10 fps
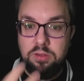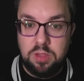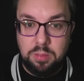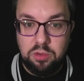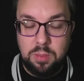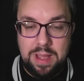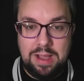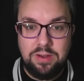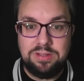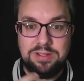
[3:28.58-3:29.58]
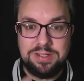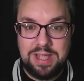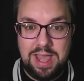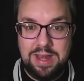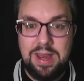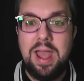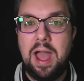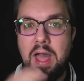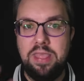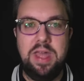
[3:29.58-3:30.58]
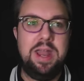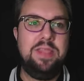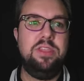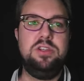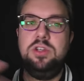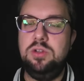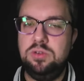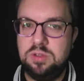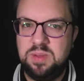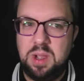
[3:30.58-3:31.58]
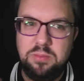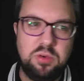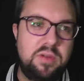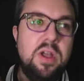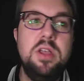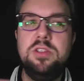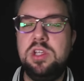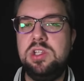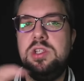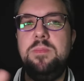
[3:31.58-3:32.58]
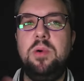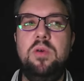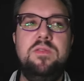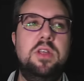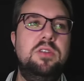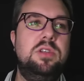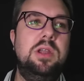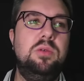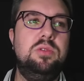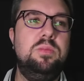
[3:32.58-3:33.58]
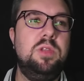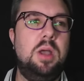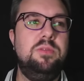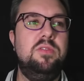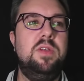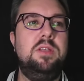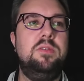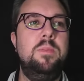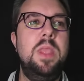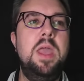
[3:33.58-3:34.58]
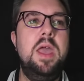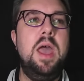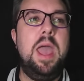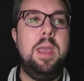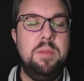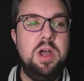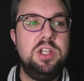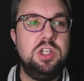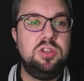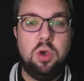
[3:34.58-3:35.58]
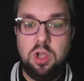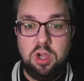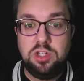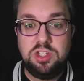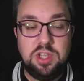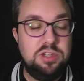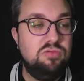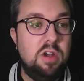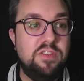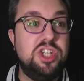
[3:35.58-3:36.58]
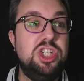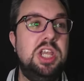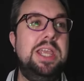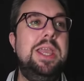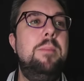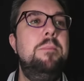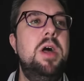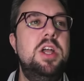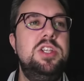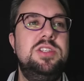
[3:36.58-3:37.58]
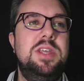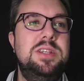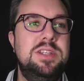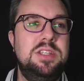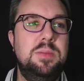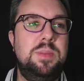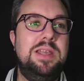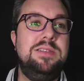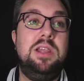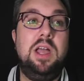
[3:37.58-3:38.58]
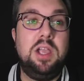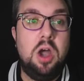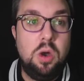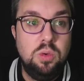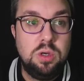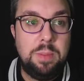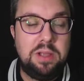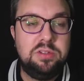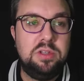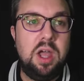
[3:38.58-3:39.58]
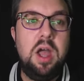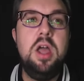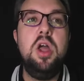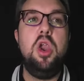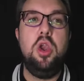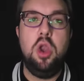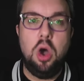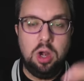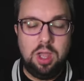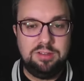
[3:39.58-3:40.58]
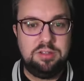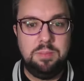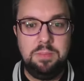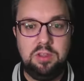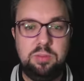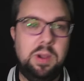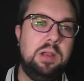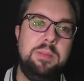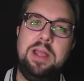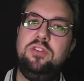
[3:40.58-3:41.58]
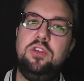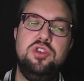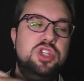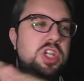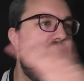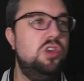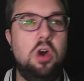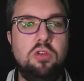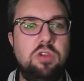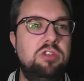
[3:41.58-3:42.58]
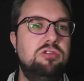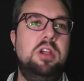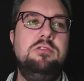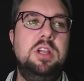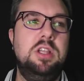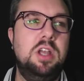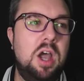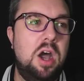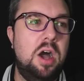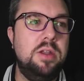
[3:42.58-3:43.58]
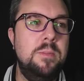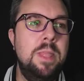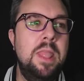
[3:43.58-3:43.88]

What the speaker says: double the power to 10, and then add the 2, so become 12. So it's just important for those little types of things. It merges, or I should say rather she merges and disappears like Hulkbuster, not like Symbiote Spider-Man, so she's not re-triggering the card.